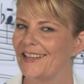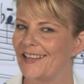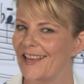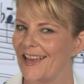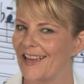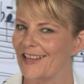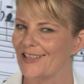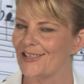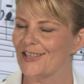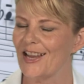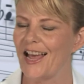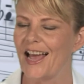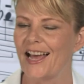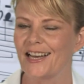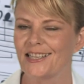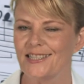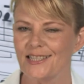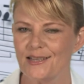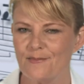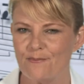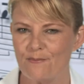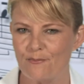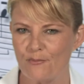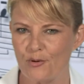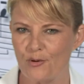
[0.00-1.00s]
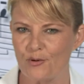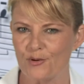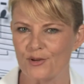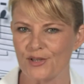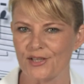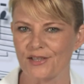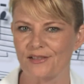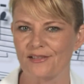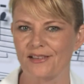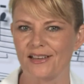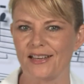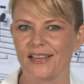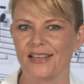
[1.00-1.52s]
Yet, and
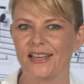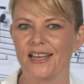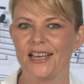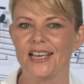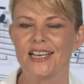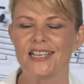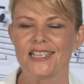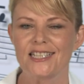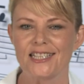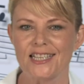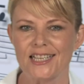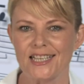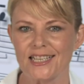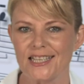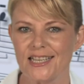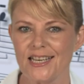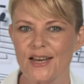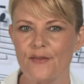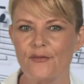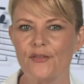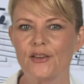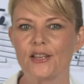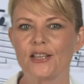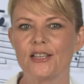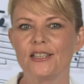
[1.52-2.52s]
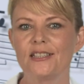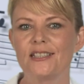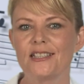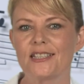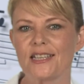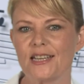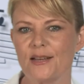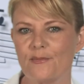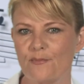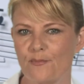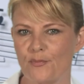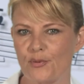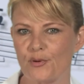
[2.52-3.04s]
importantly,
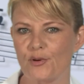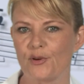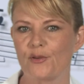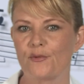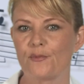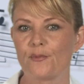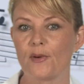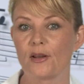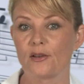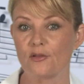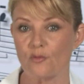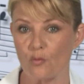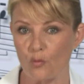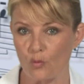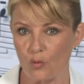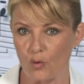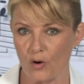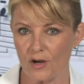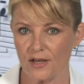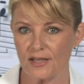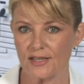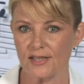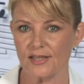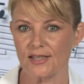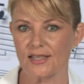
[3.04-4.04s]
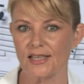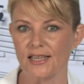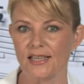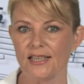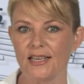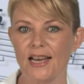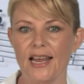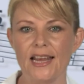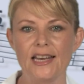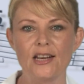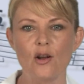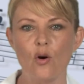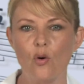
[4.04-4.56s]
significant improvement was
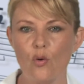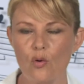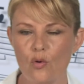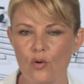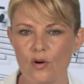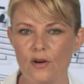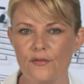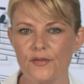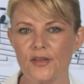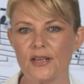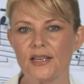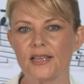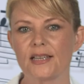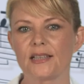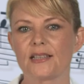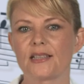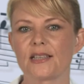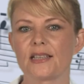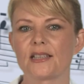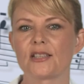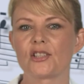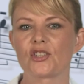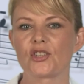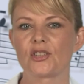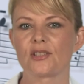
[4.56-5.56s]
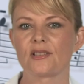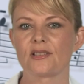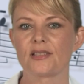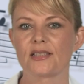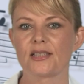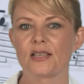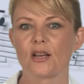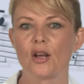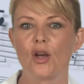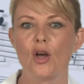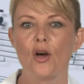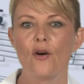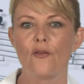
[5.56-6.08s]
seen in all of the
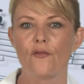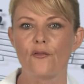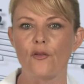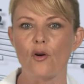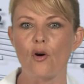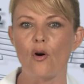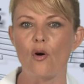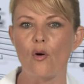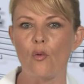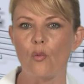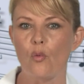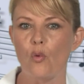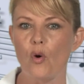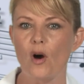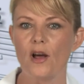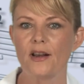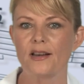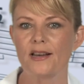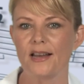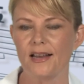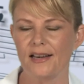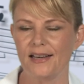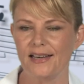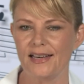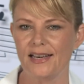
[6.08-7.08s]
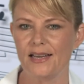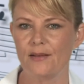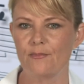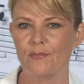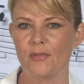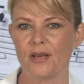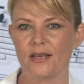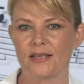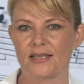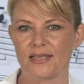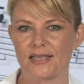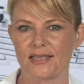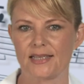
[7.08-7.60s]
conditions for one
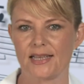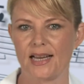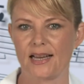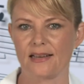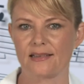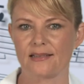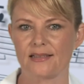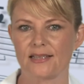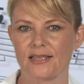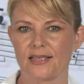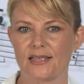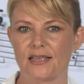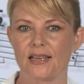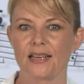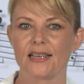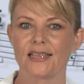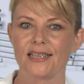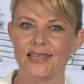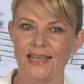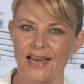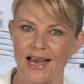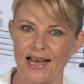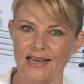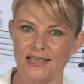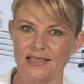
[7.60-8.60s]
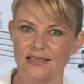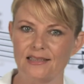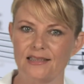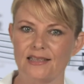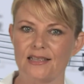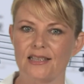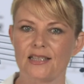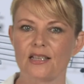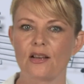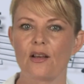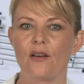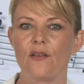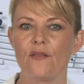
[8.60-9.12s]
limb stance,
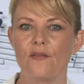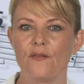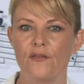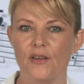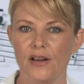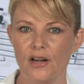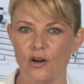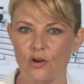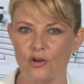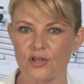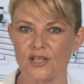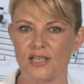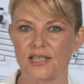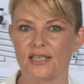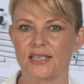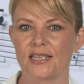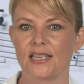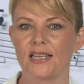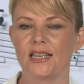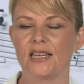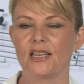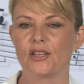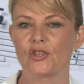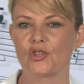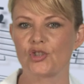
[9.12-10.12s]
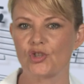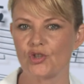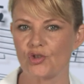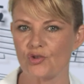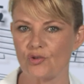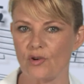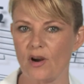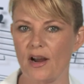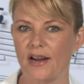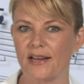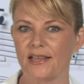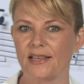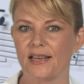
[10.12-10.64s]
cadence, velocity,
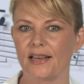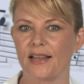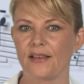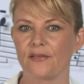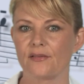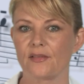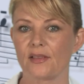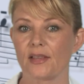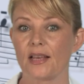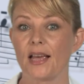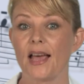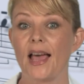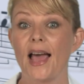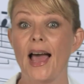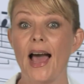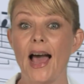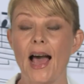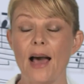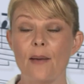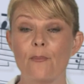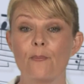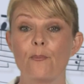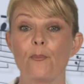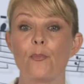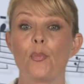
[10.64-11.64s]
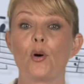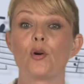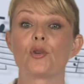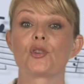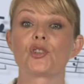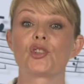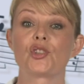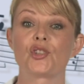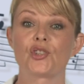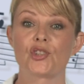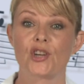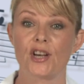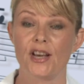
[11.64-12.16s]
stride length, and
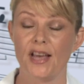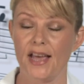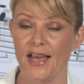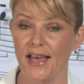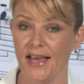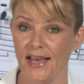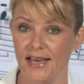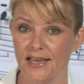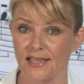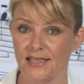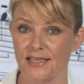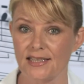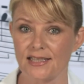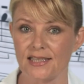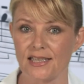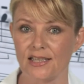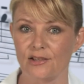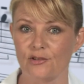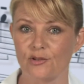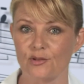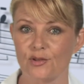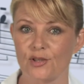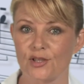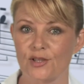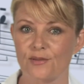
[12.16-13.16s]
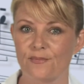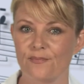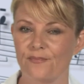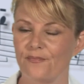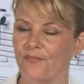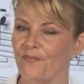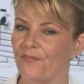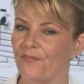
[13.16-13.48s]
posture head tilt.